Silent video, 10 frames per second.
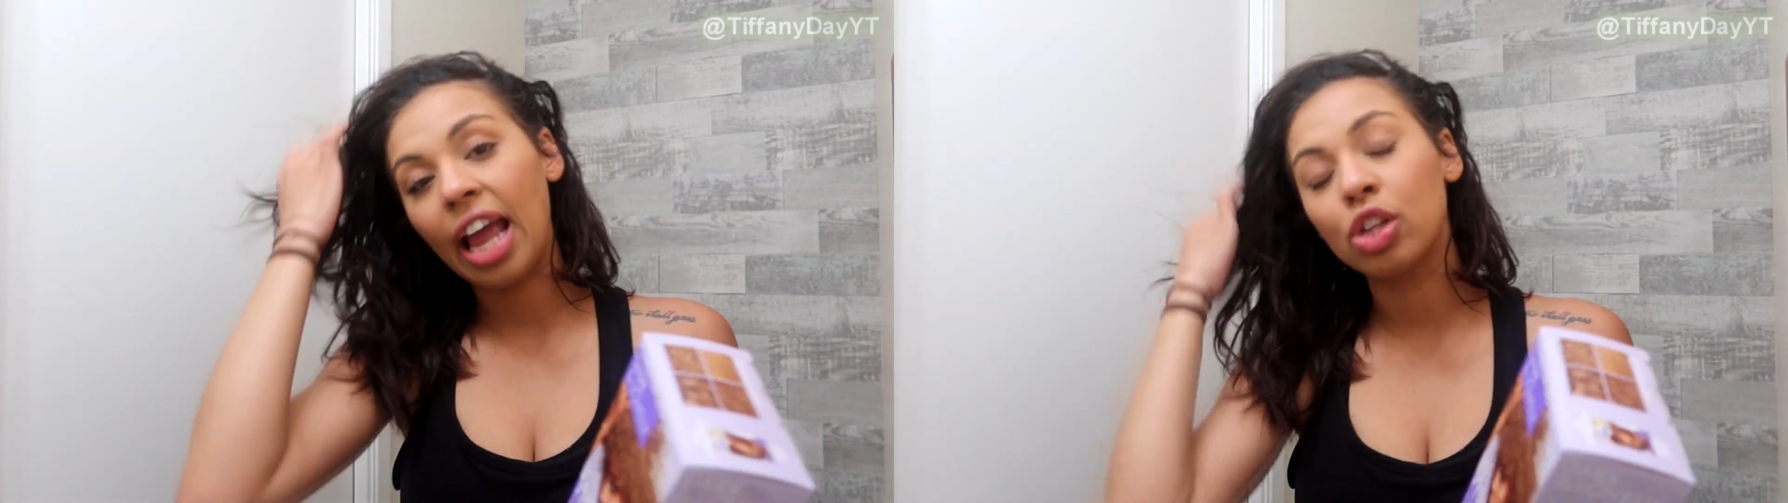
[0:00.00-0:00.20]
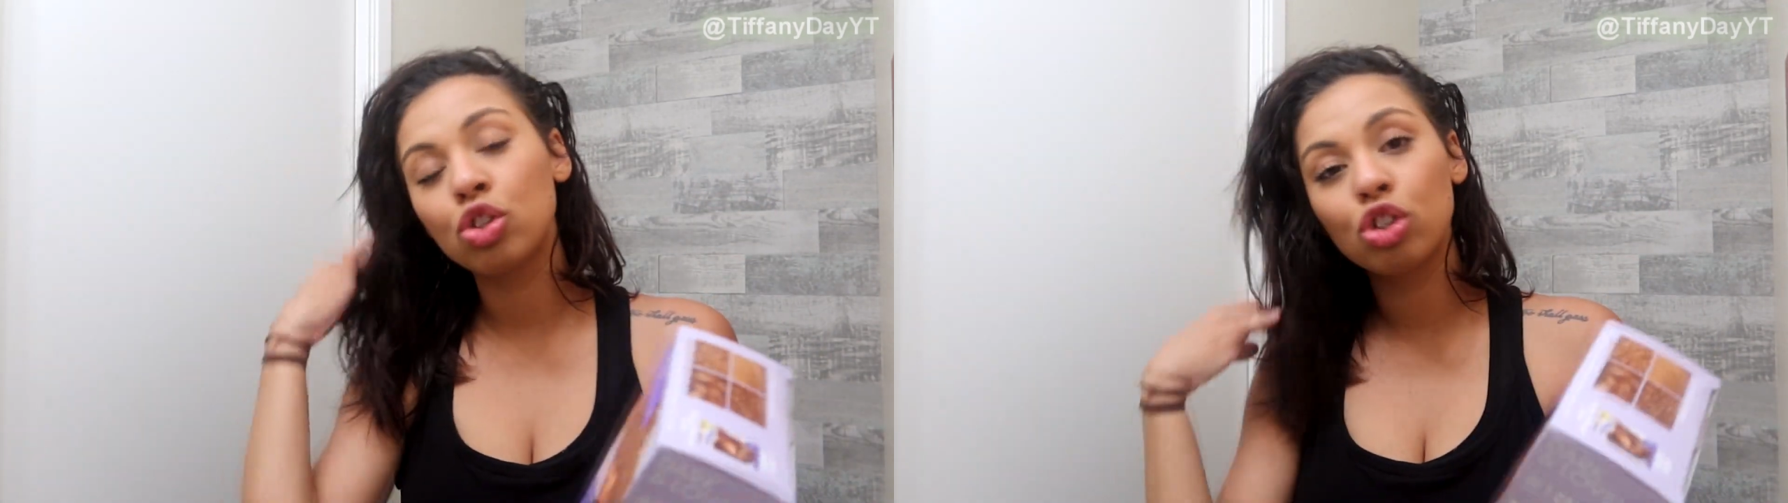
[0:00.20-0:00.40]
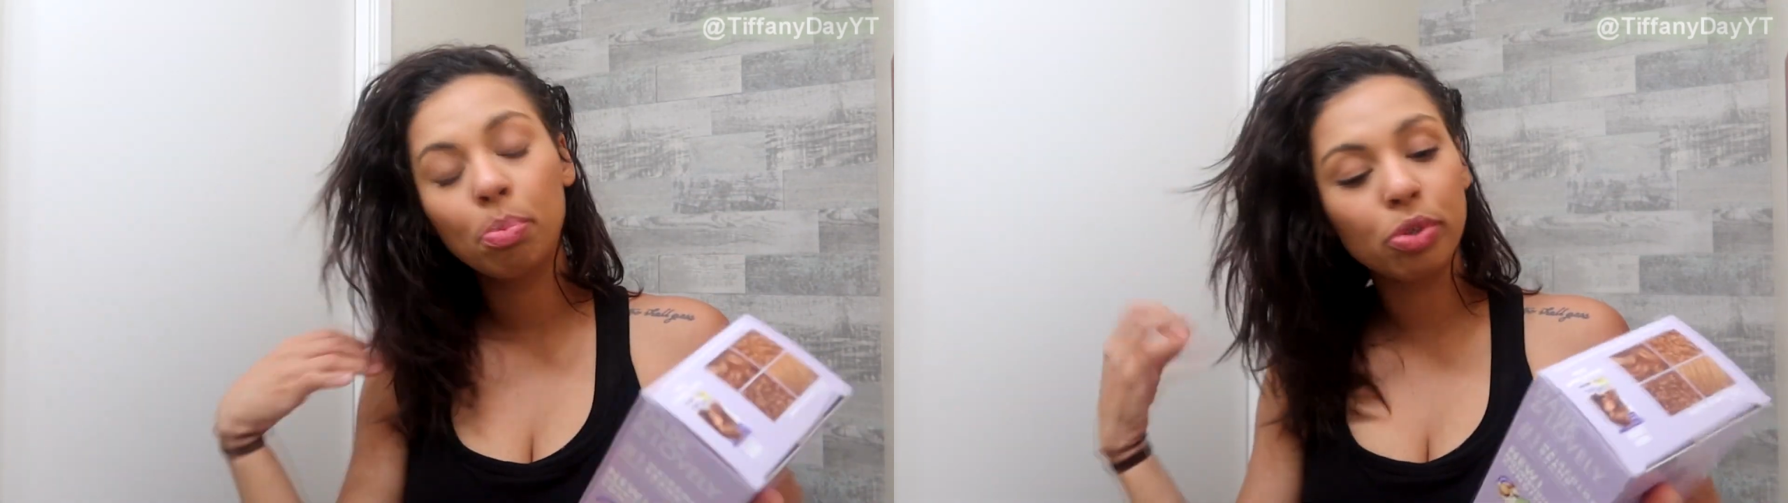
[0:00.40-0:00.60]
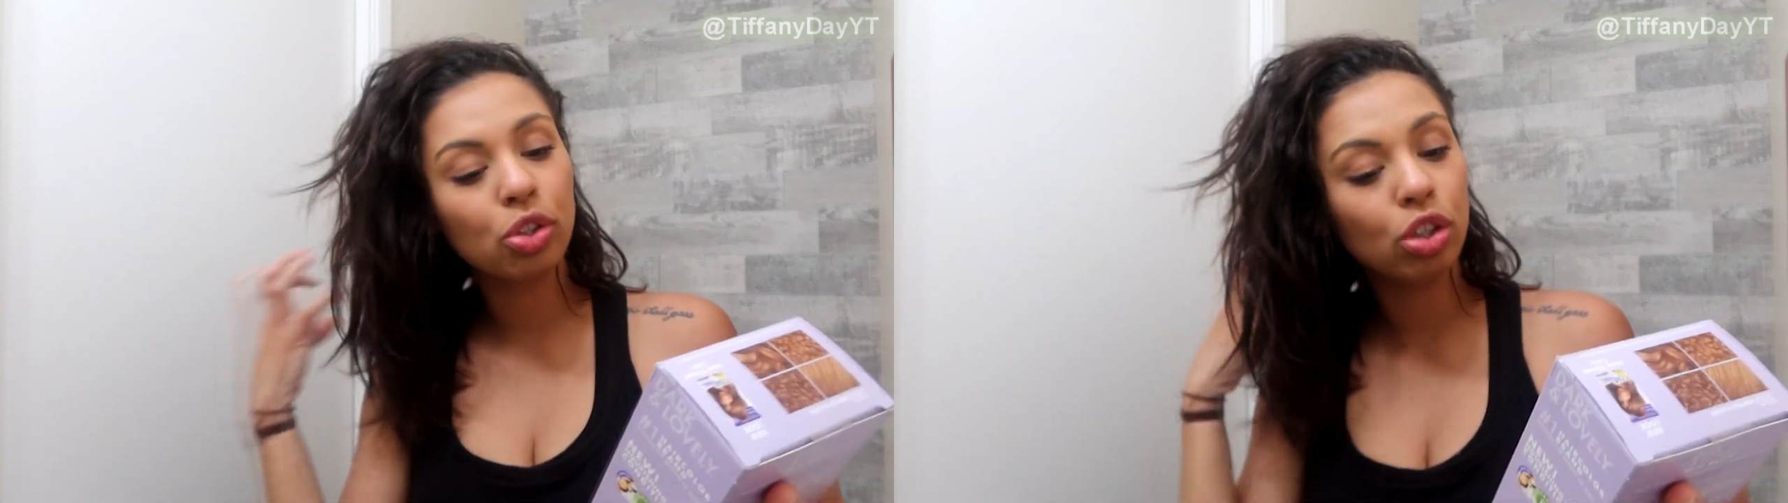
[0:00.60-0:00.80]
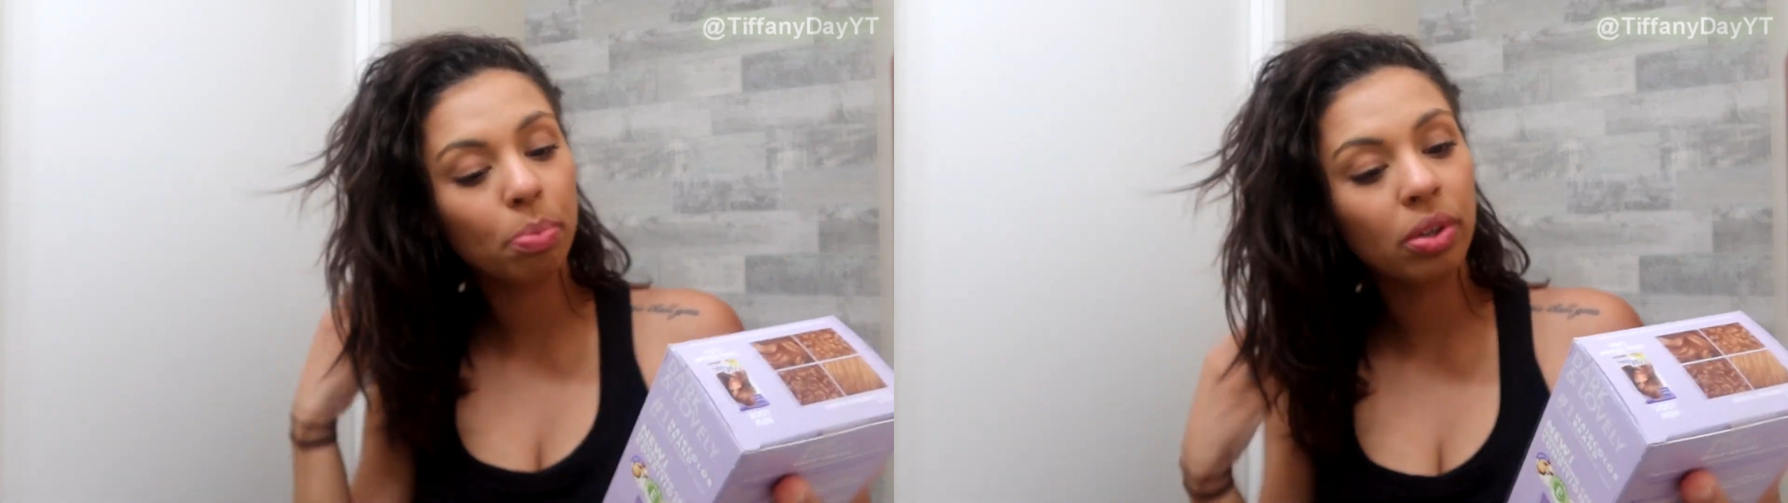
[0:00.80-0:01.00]
a
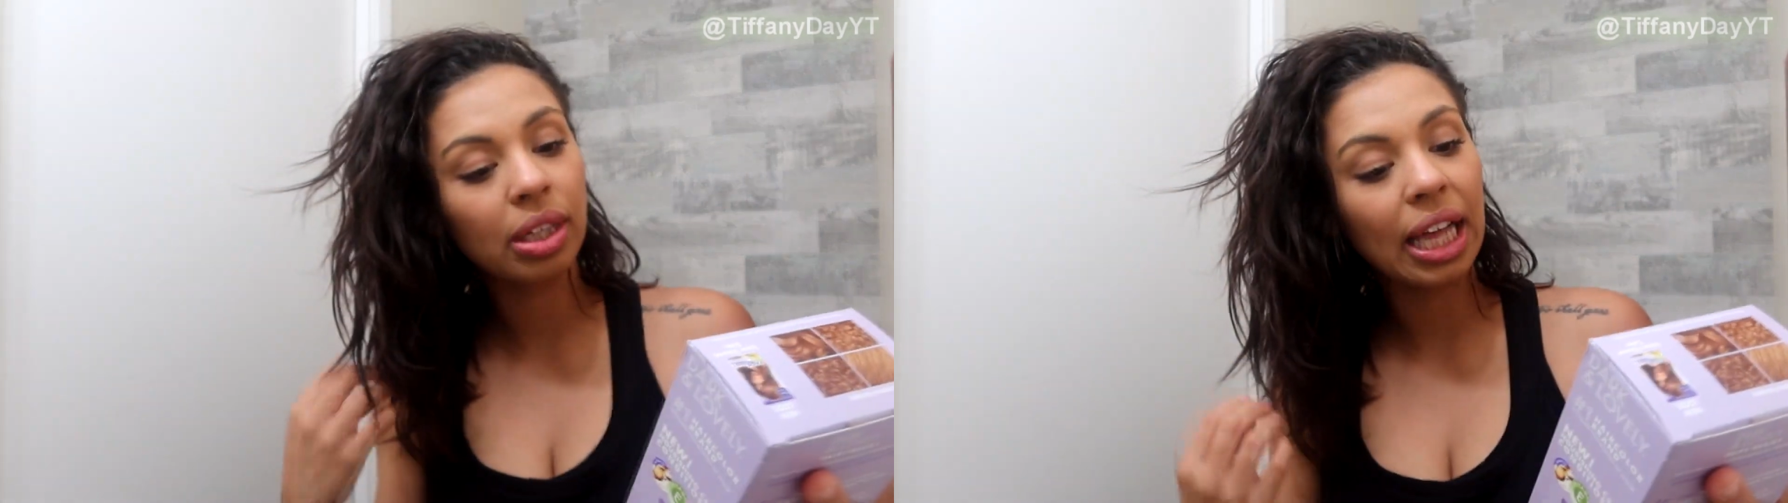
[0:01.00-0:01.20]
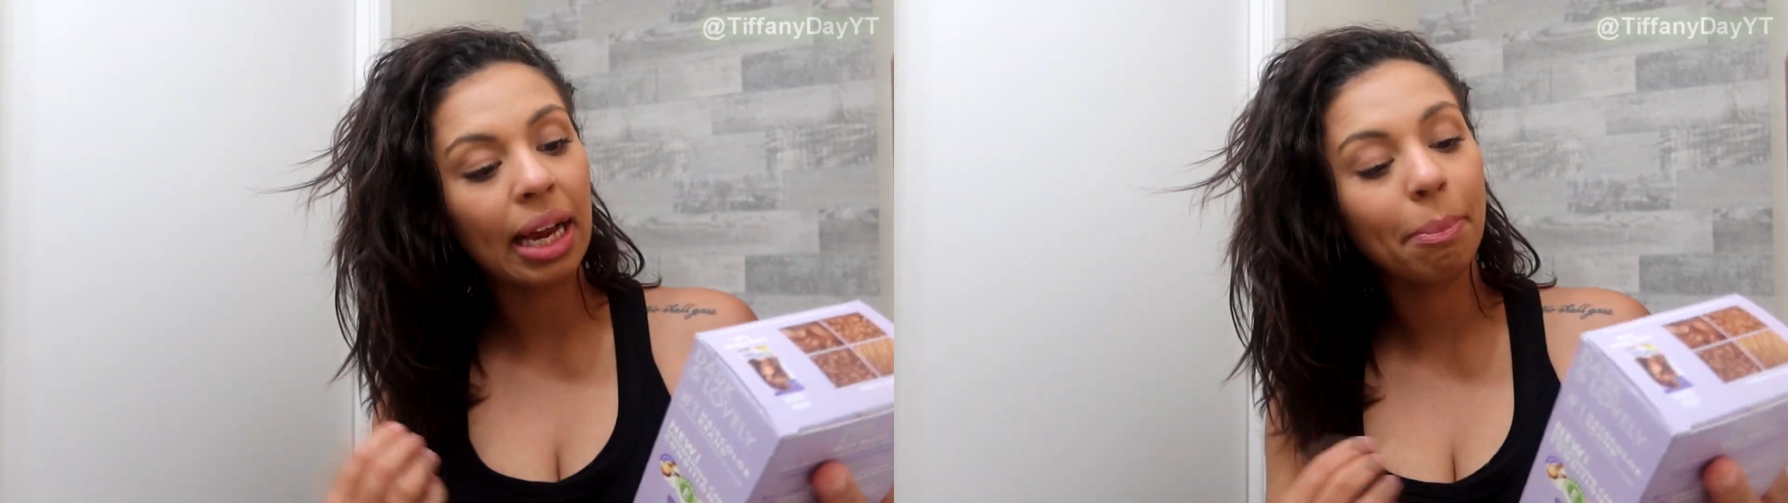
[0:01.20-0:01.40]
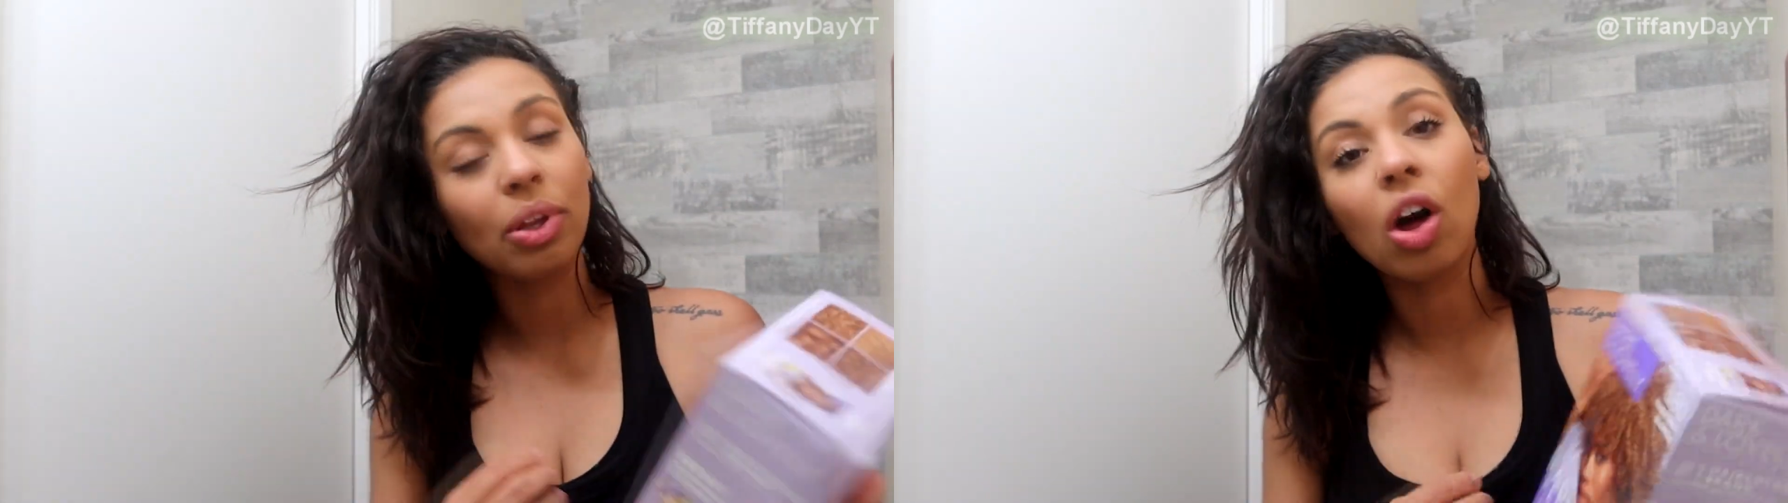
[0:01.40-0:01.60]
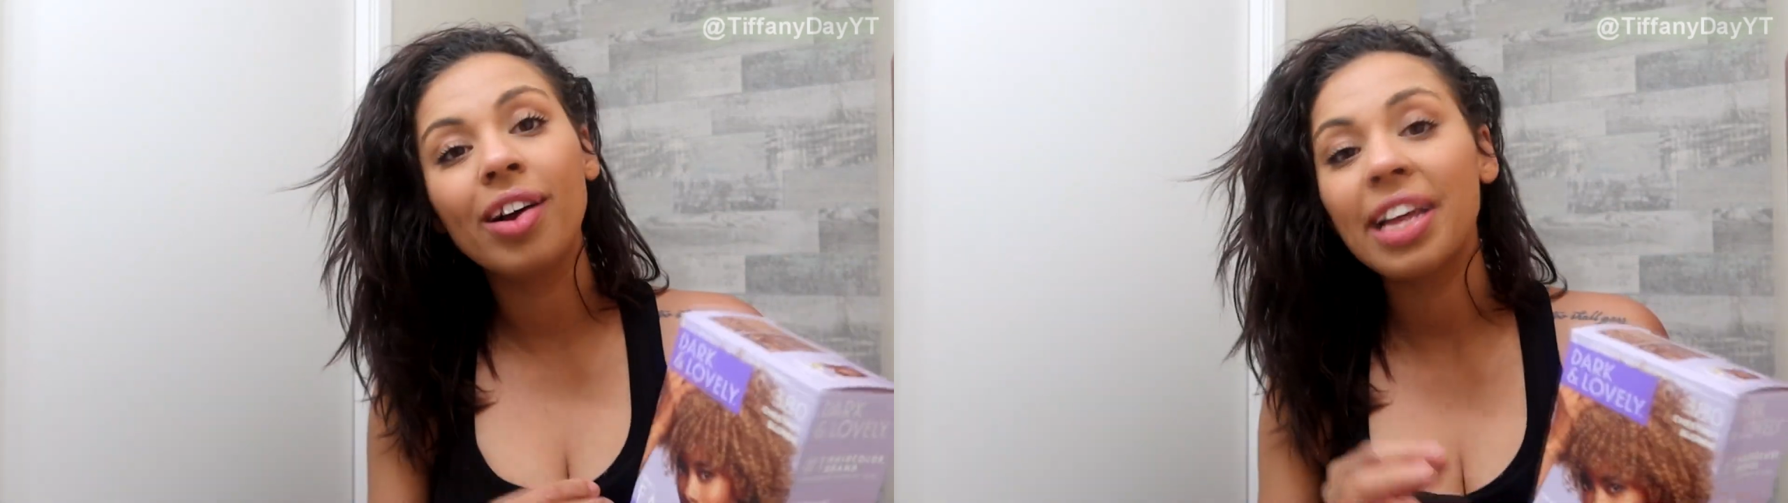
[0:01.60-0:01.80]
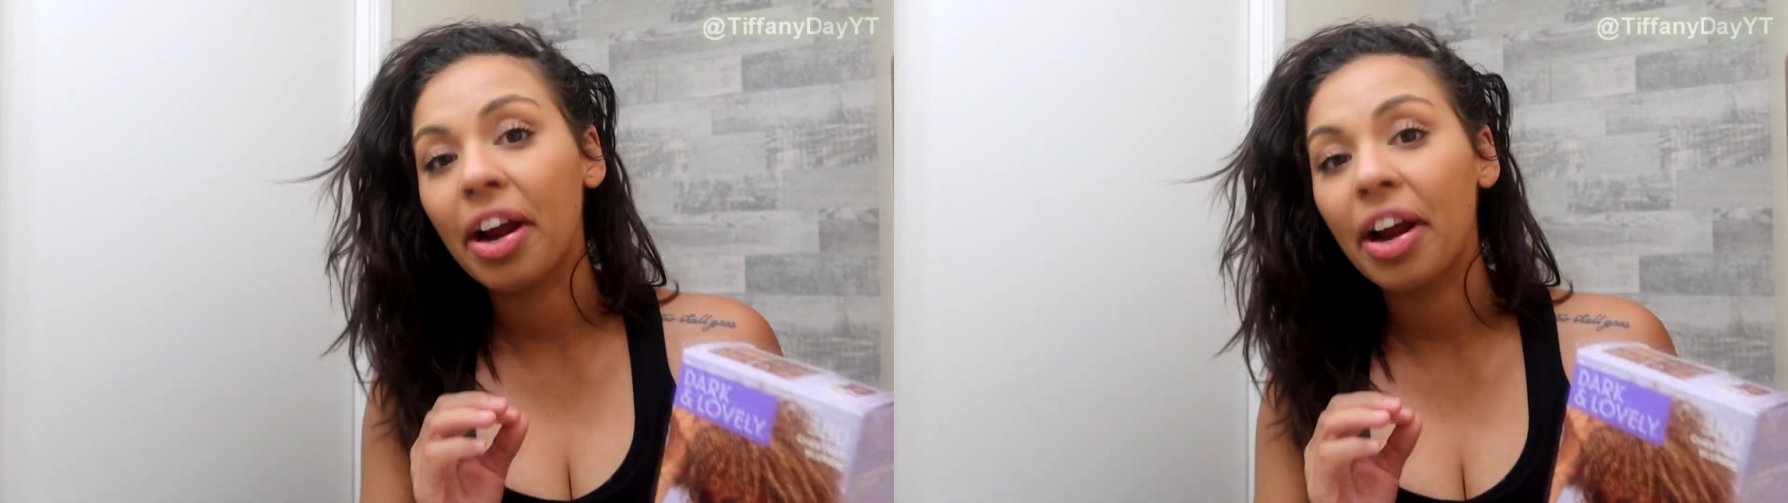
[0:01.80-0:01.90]
super light blonde.